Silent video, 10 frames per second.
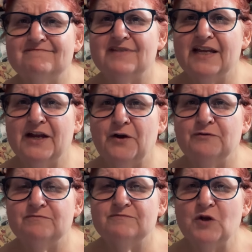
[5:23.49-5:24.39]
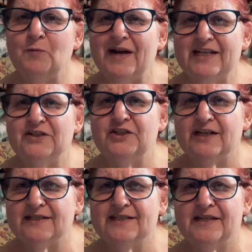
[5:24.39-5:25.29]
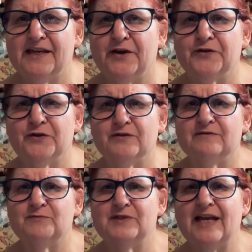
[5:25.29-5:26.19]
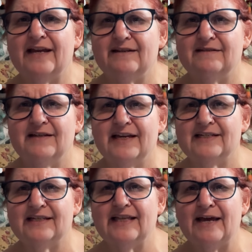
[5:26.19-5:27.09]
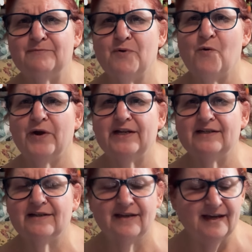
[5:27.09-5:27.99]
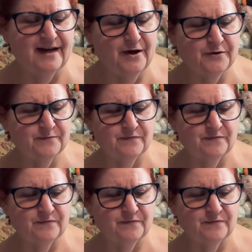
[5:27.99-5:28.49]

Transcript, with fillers: you know nobody's jealous of the other when they get to that point you know